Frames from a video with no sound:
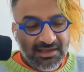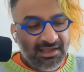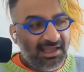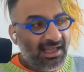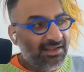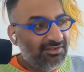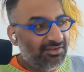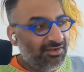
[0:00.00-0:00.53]

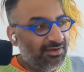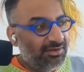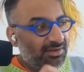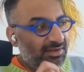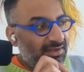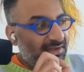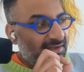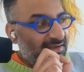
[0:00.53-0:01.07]
And so
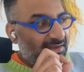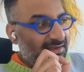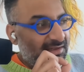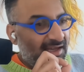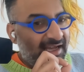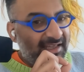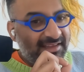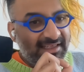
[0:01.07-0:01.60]

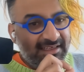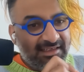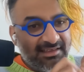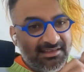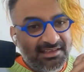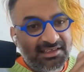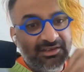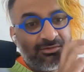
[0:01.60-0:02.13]
I think
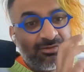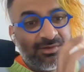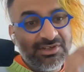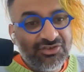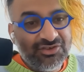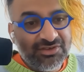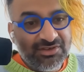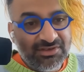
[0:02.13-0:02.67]
the
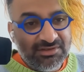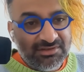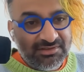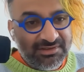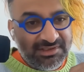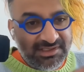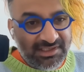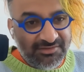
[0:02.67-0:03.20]
original
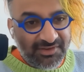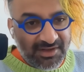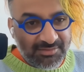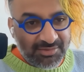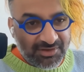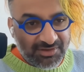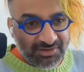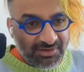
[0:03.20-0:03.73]
DeFi
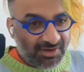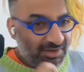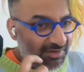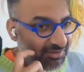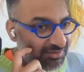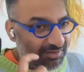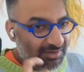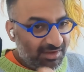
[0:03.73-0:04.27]

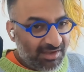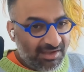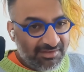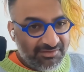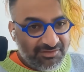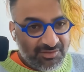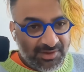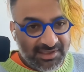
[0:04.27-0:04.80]
protocols
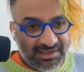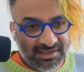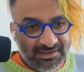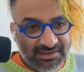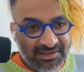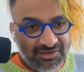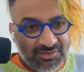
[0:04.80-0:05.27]
of 2019,